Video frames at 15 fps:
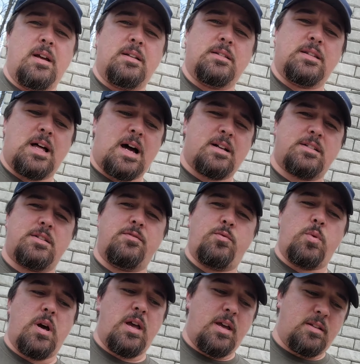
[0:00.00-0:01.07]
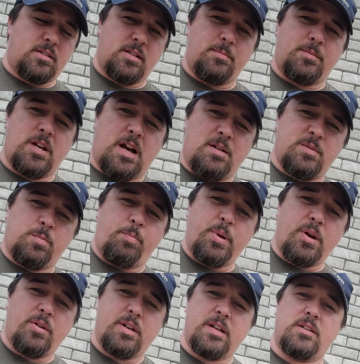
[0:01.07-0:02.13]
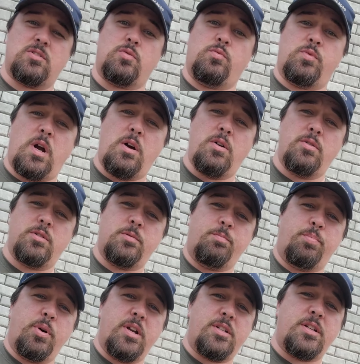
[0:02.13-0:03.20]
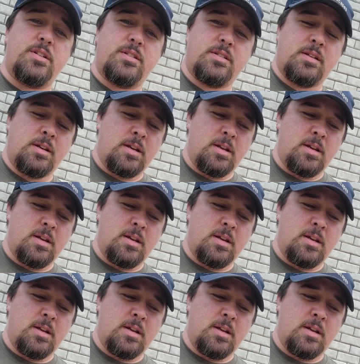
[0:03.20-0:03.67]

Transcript: lots of weight, sometimes buildings, roads, bridges,